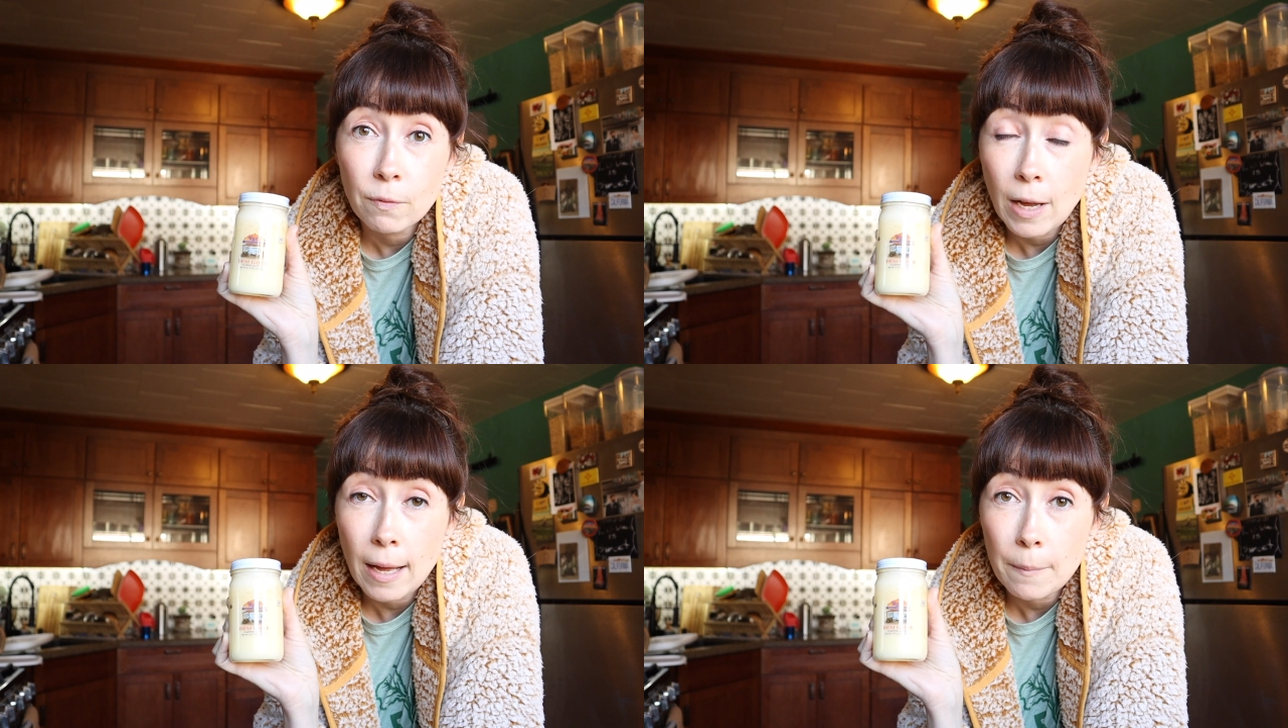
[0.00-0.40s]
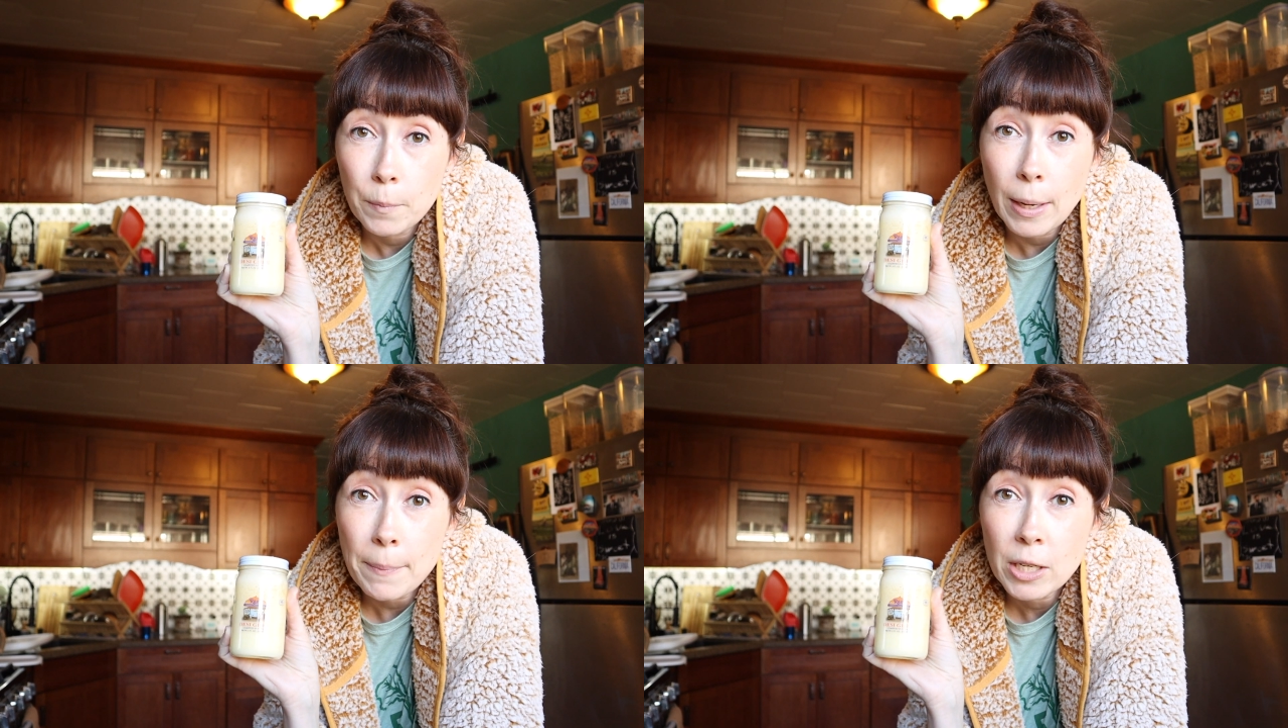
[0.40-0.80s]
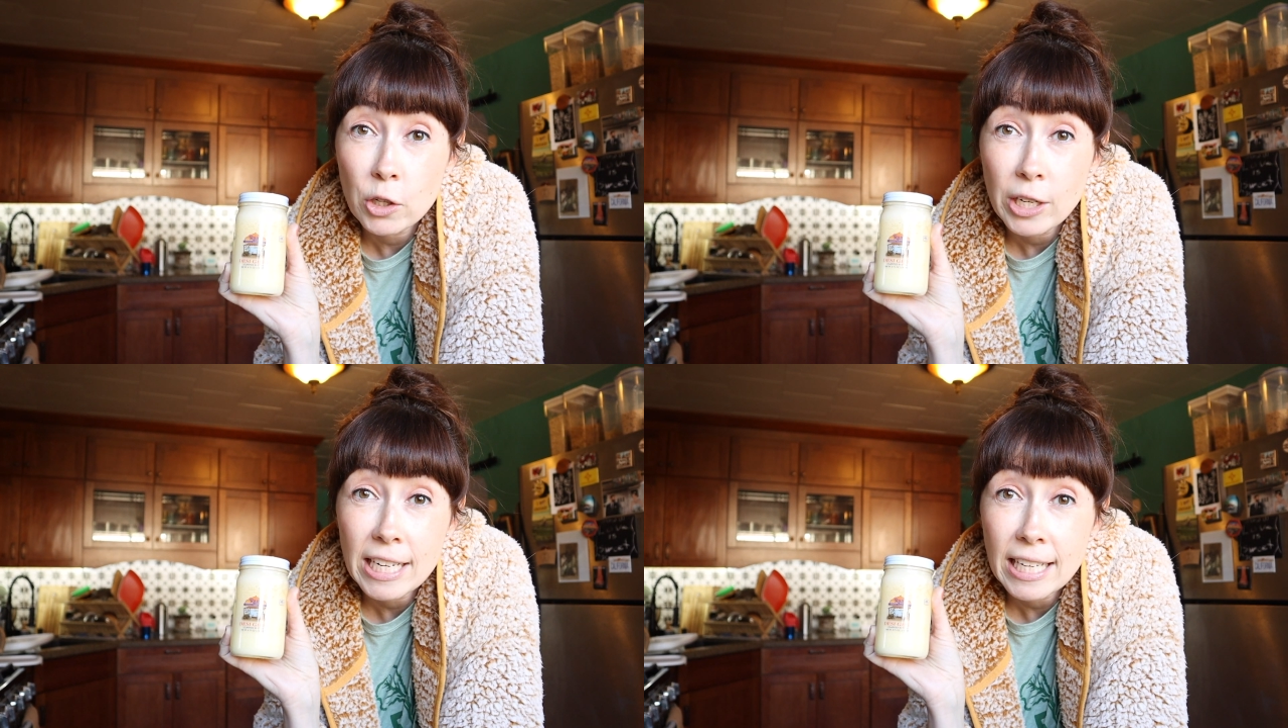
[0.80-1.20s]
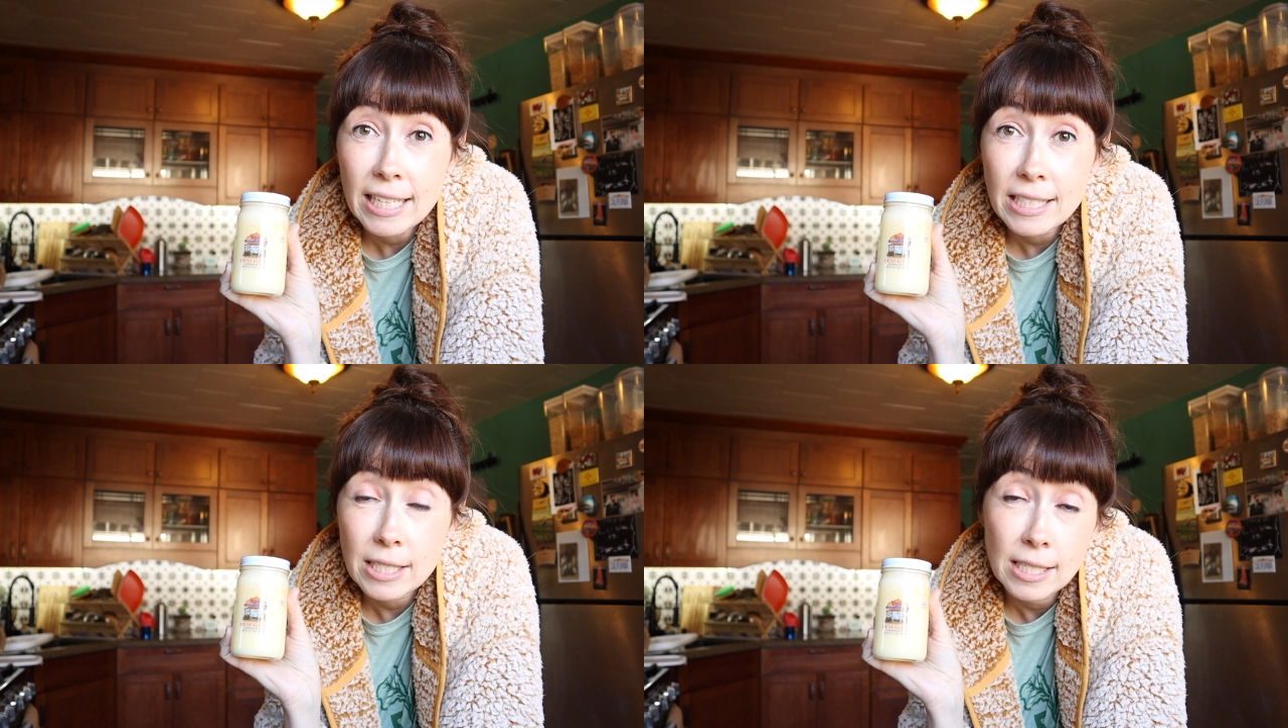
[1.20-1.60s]
prep
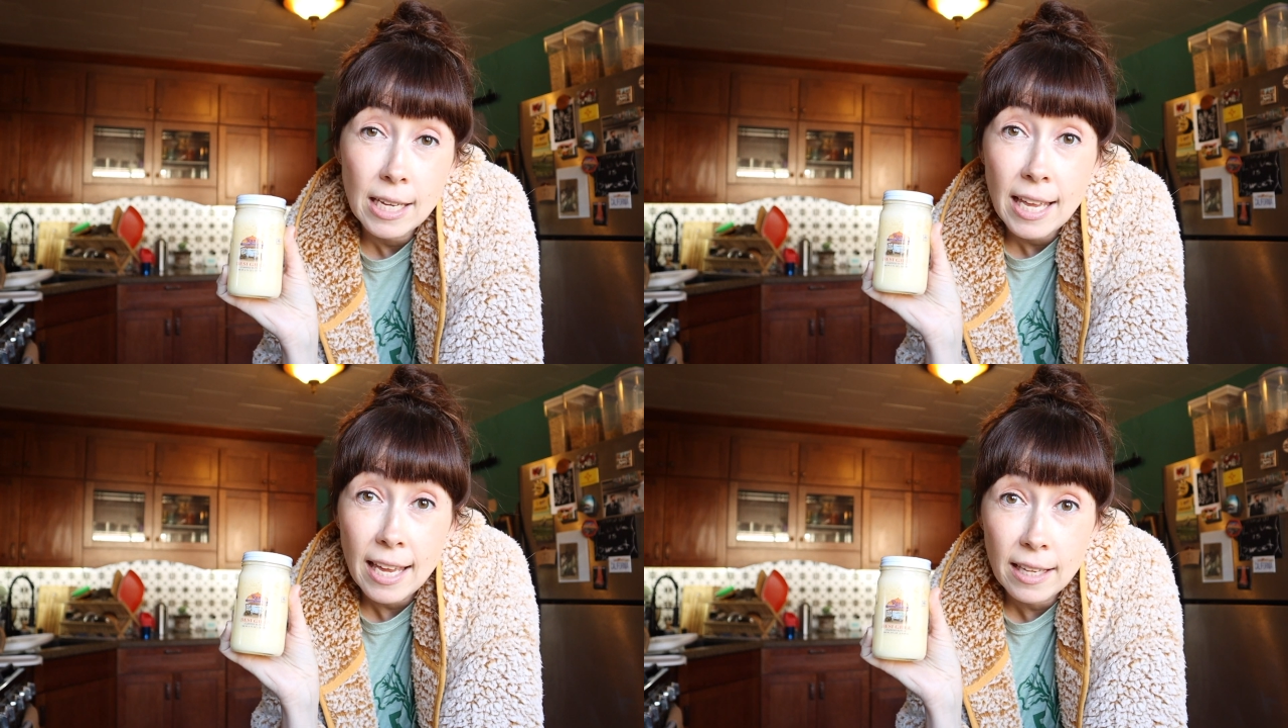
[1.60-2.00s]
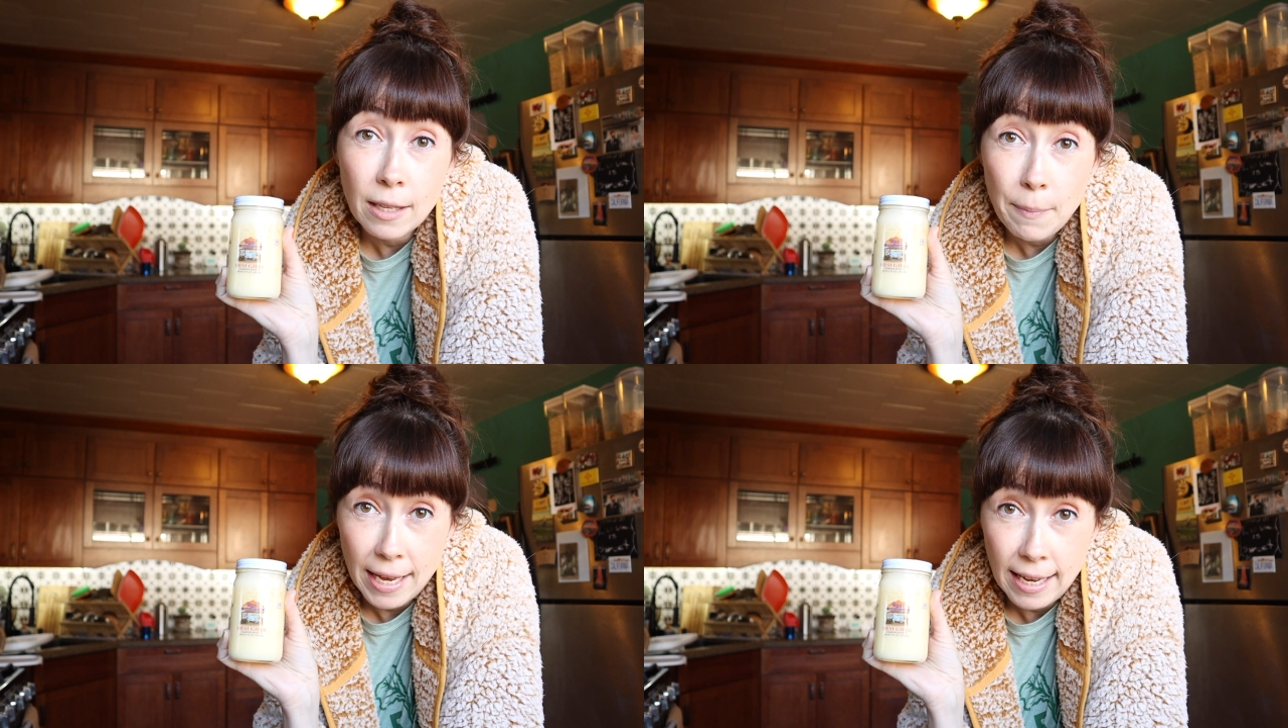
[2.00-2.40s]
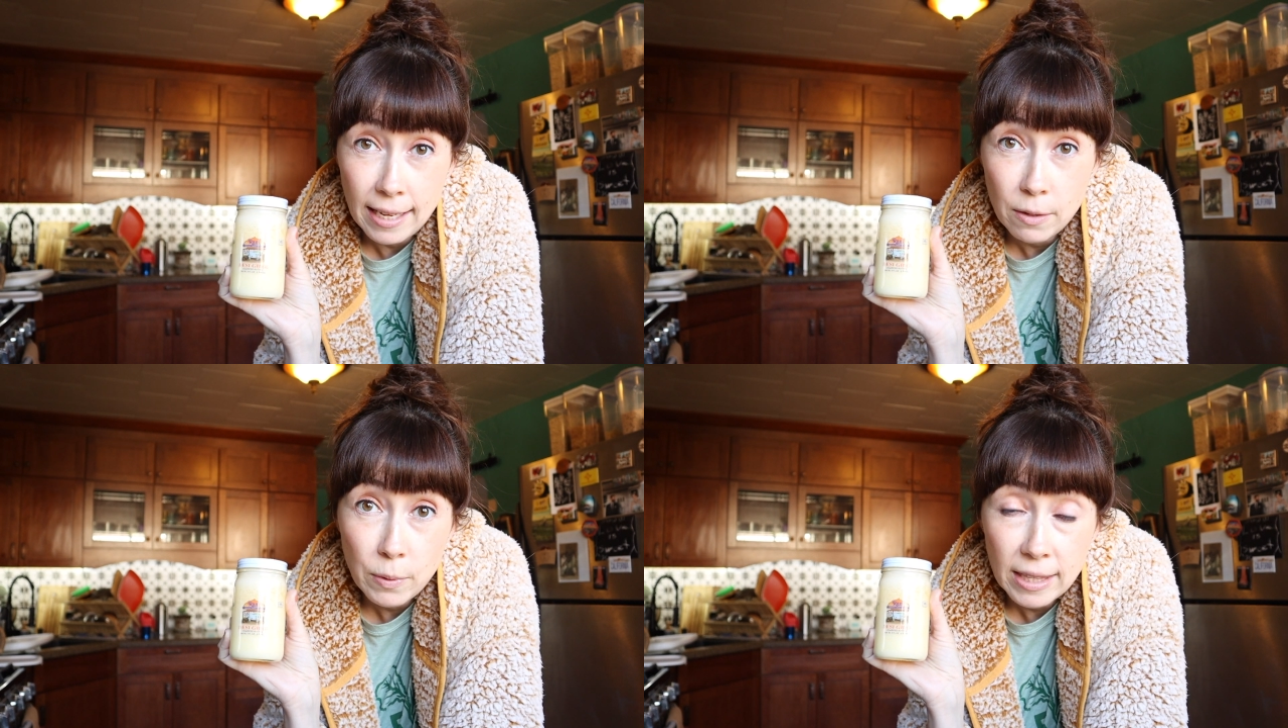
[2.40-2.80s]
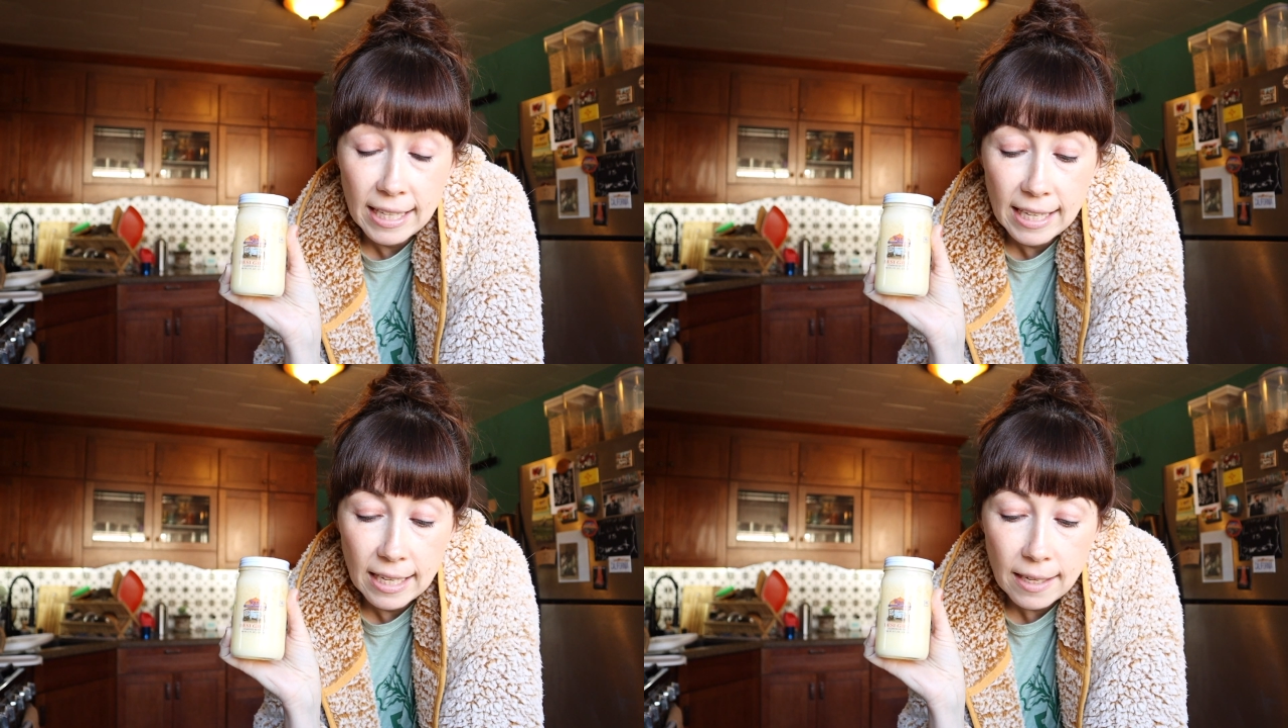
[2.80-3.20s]
ingredients in the pan with
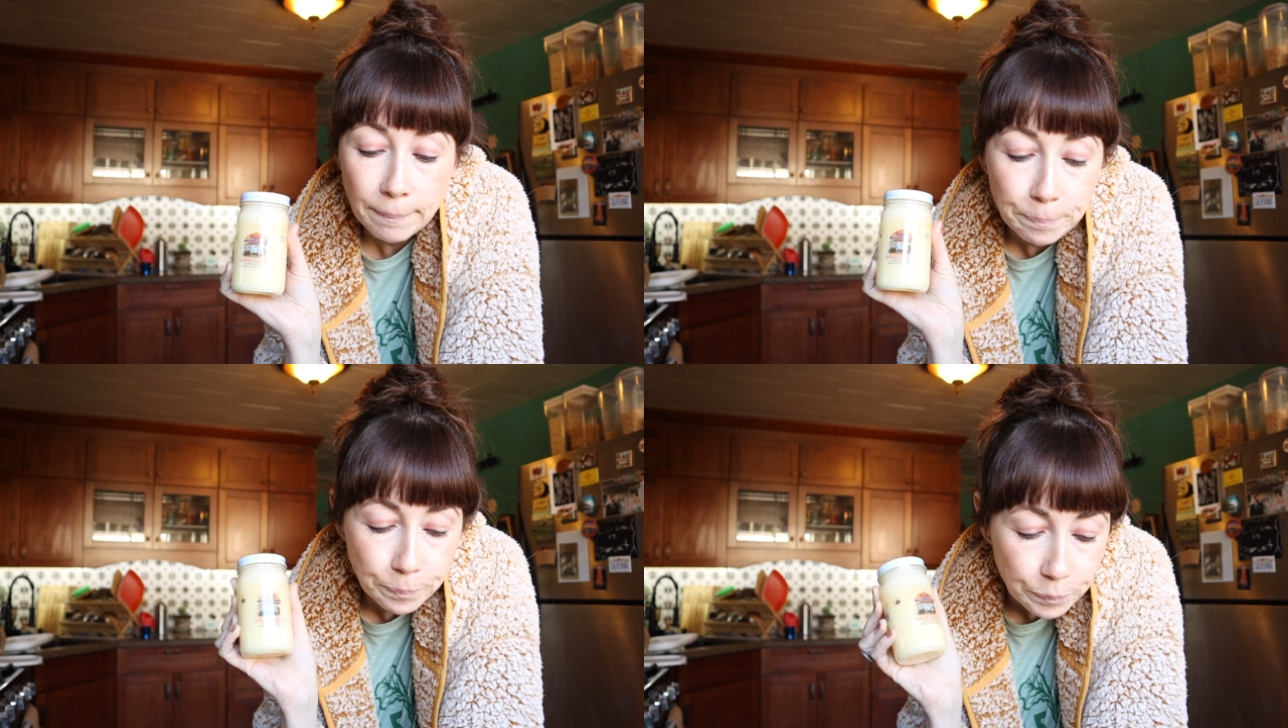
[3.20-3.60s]
ghee.